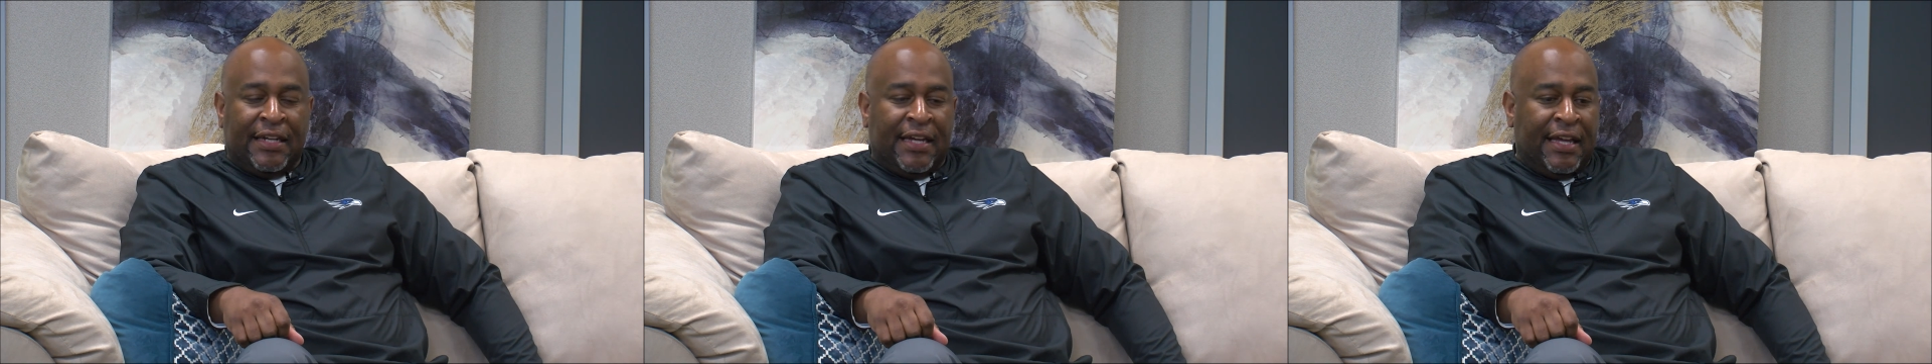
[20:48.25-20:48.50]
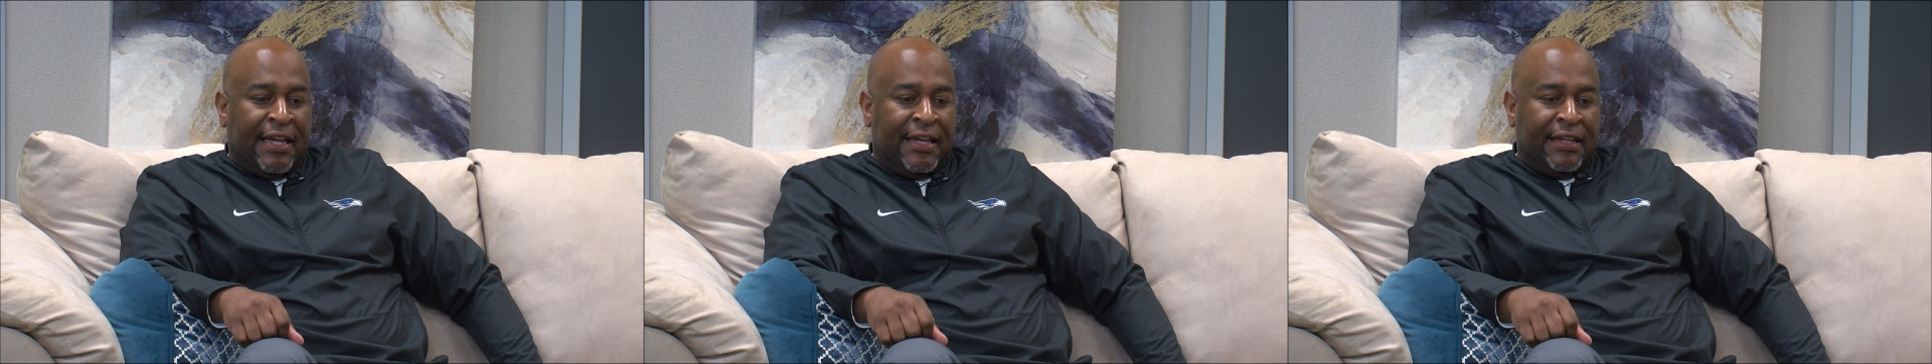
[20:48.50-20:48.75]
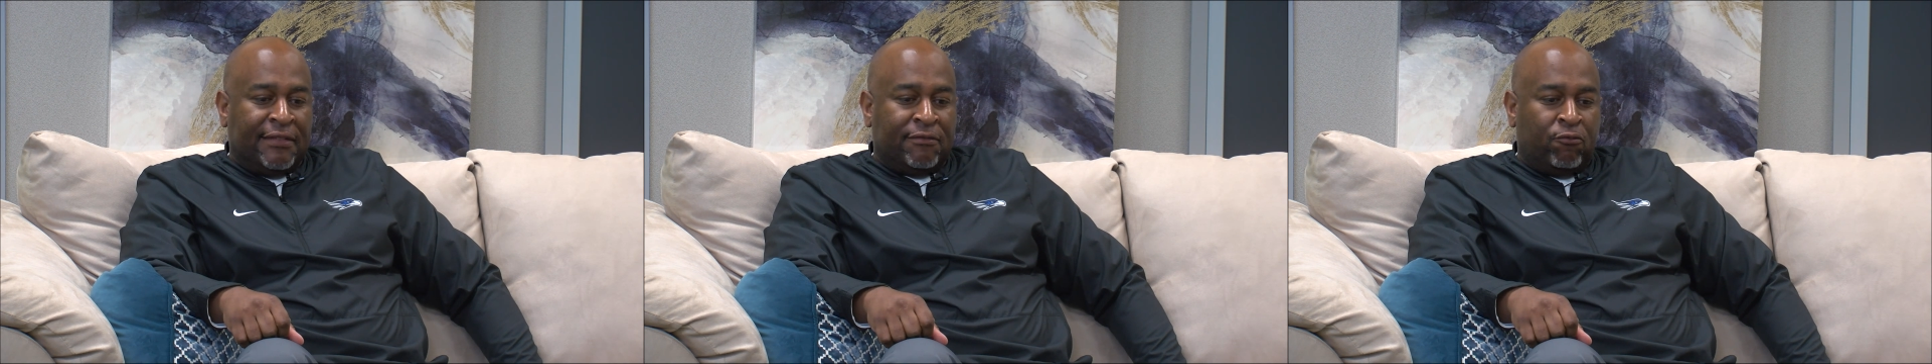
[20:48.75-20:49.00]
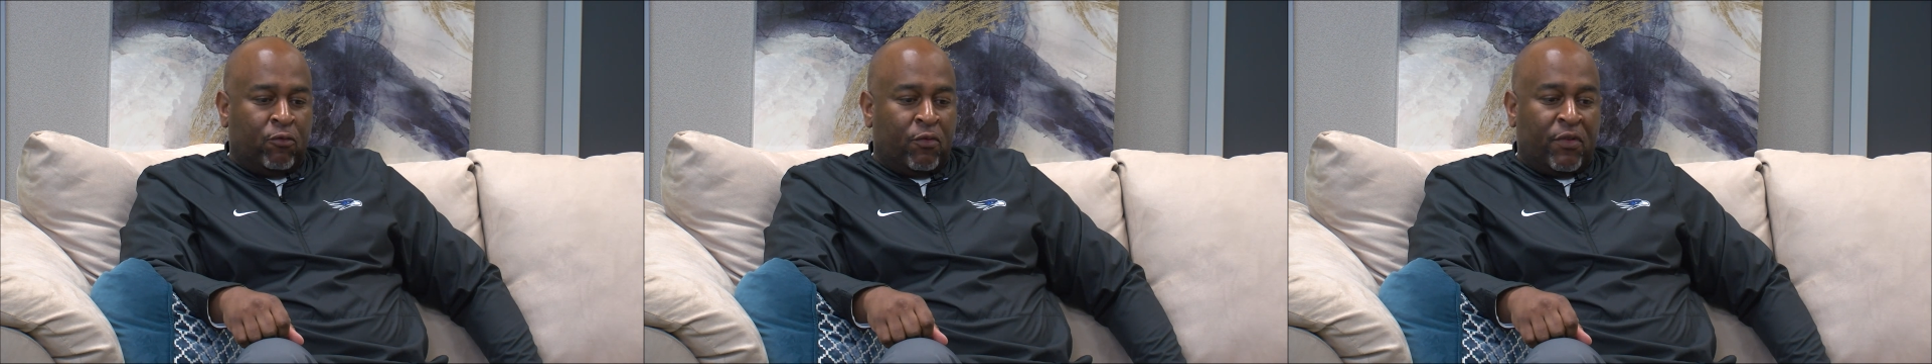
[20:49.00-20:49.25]
And
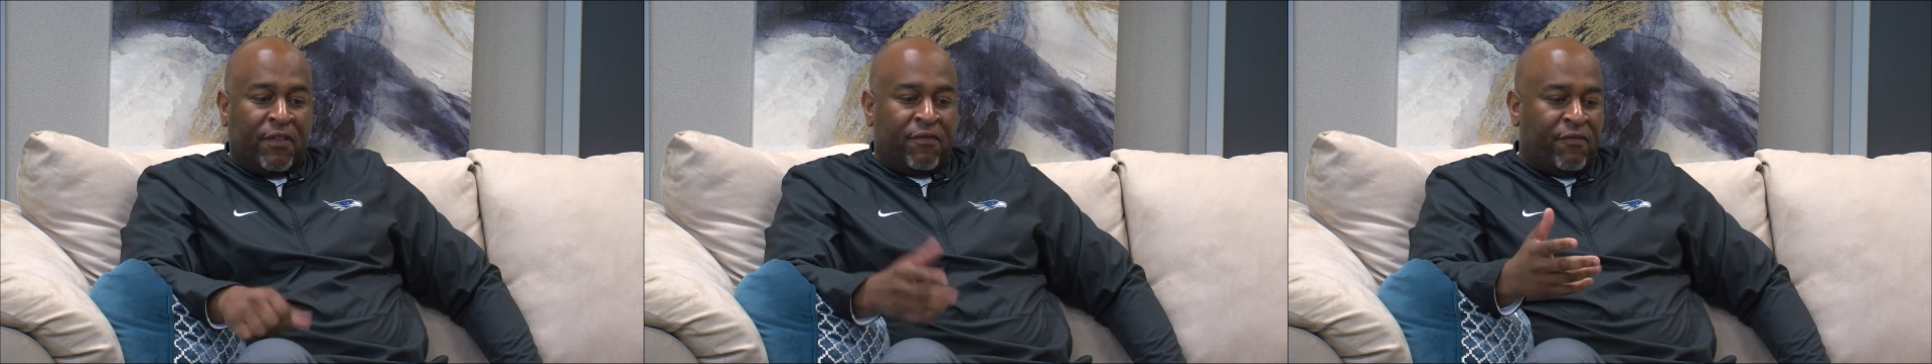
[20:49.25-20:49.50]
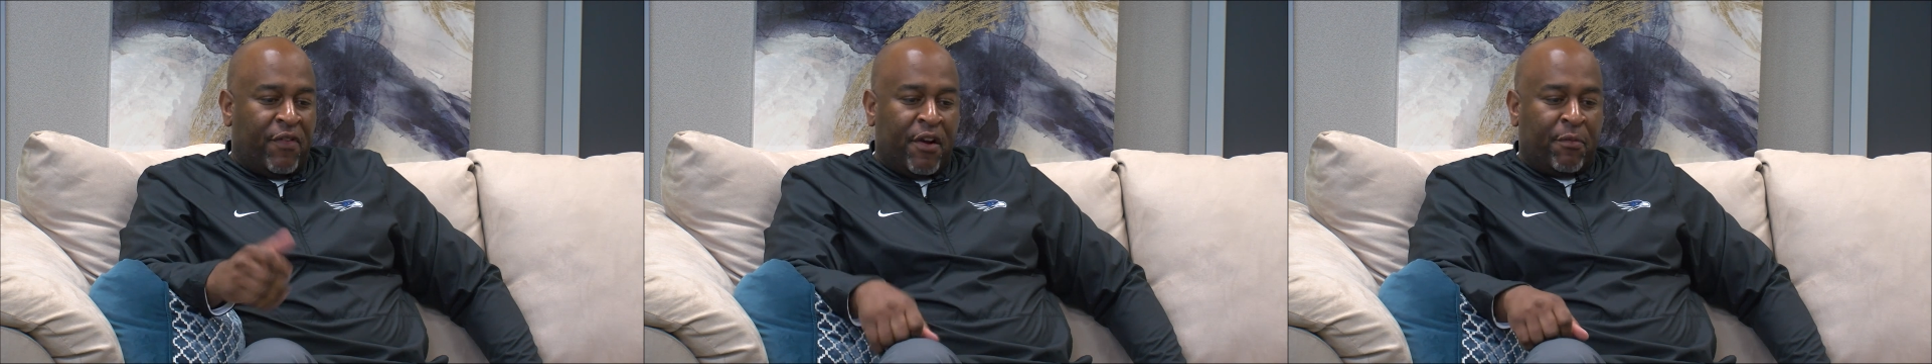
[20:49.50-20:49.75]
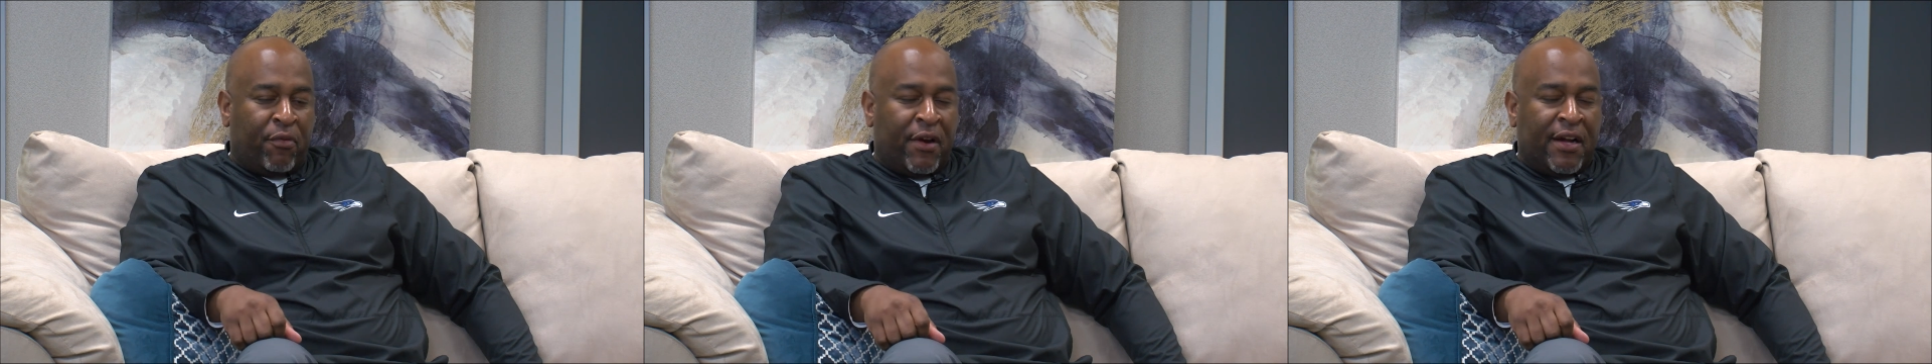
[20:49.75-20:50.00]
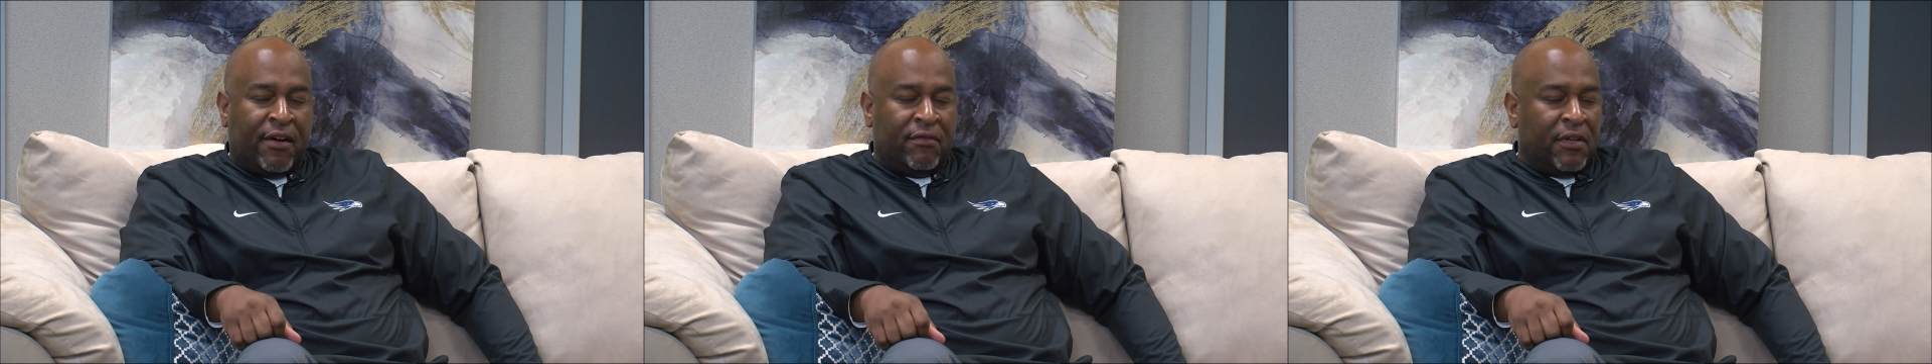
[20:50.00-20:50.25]
we're very
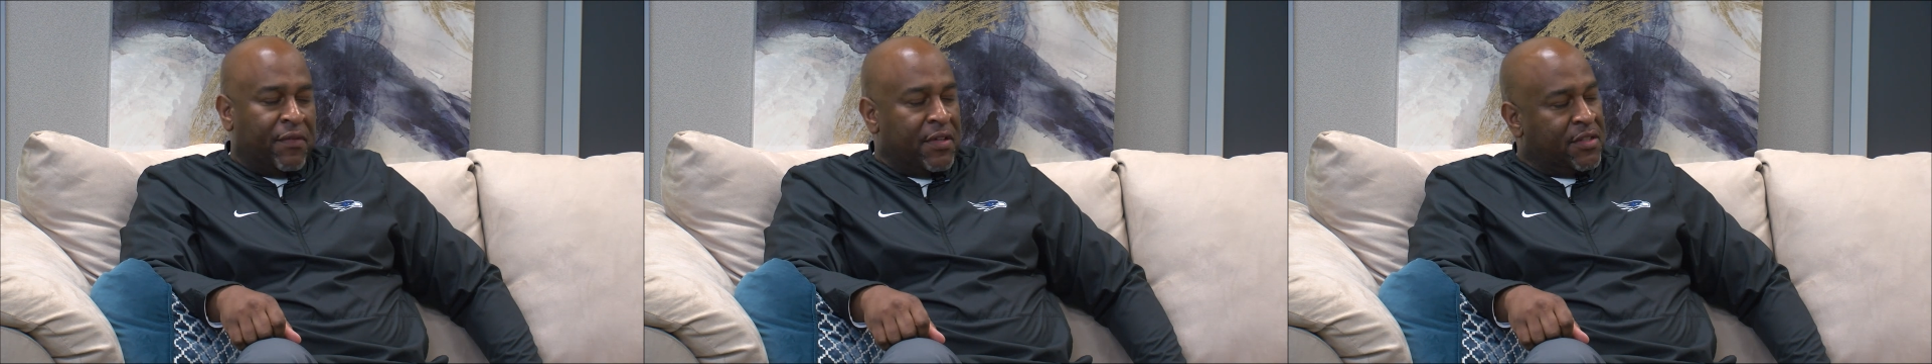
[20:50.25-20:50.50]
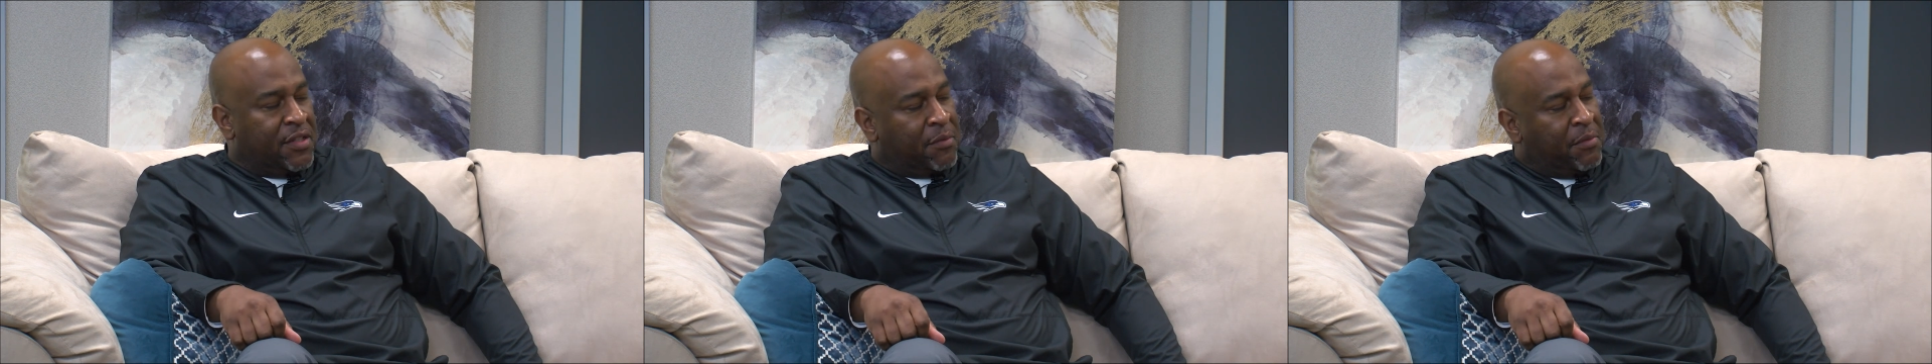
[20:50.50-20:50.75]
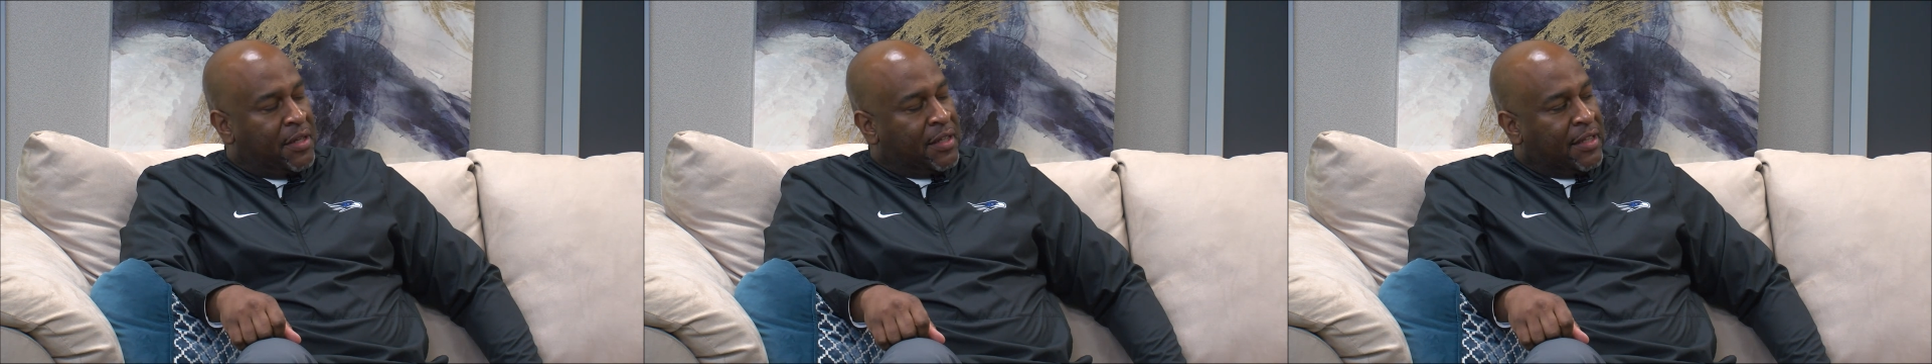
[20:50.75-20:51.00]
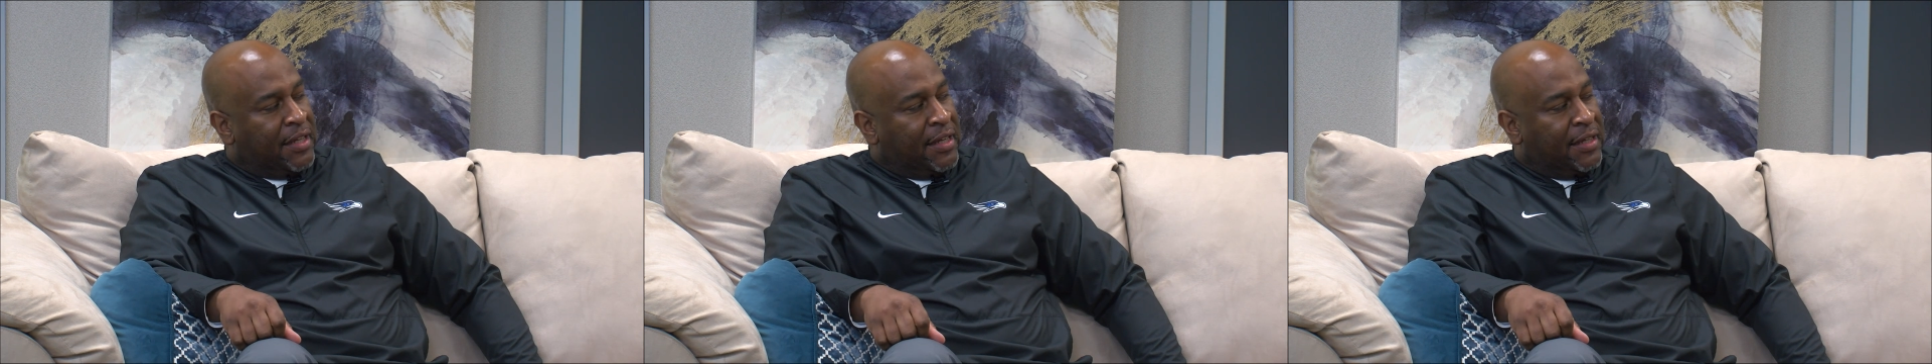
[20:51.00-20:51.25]
proud of these young men
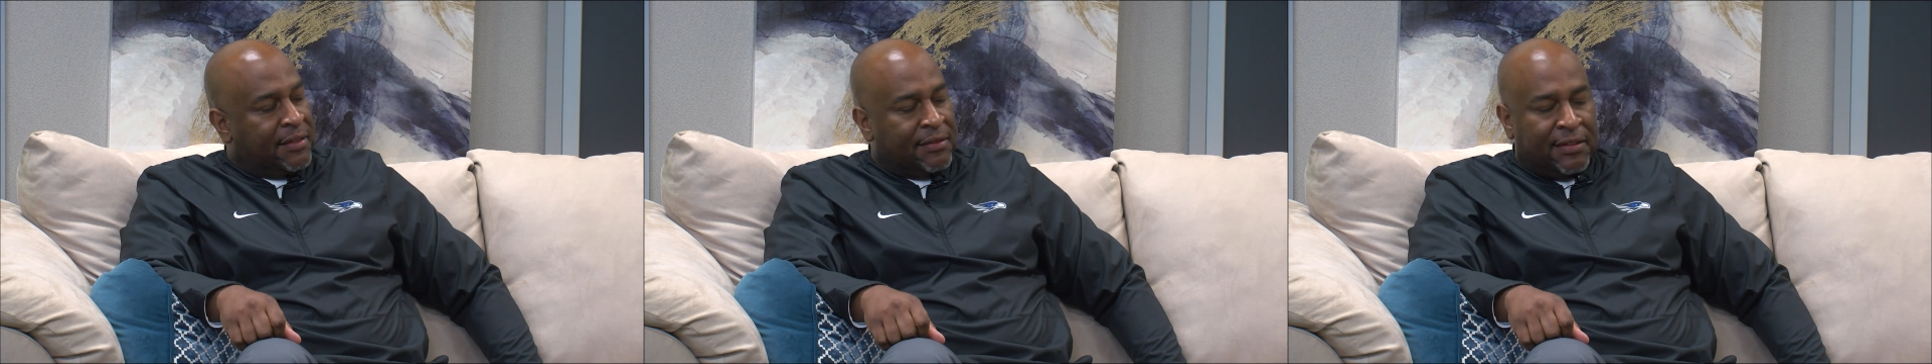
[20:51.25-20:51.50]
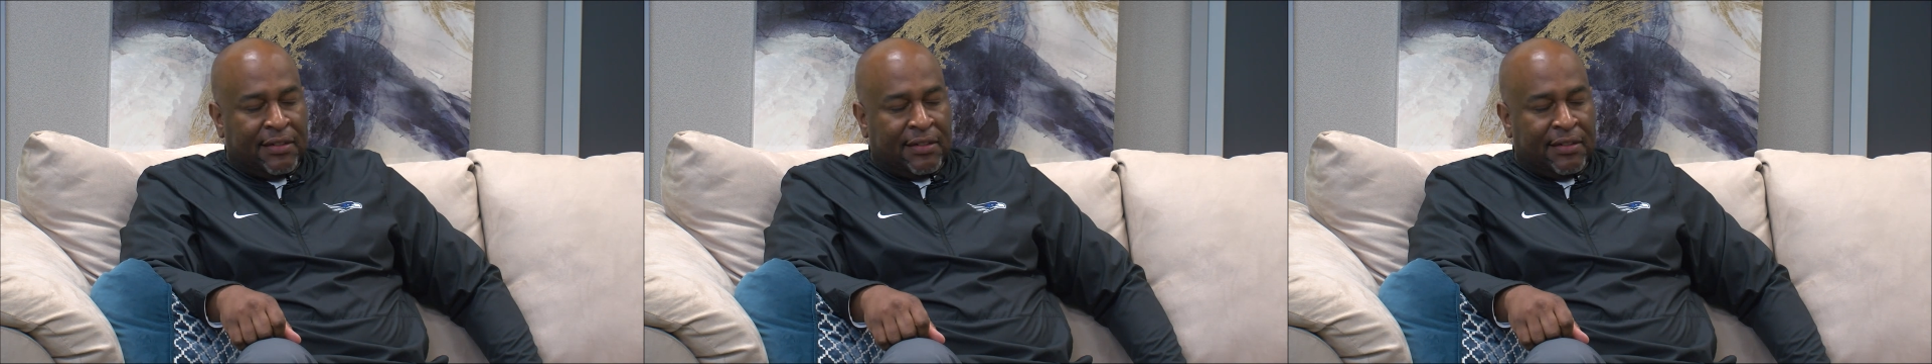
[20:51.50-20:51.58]
again.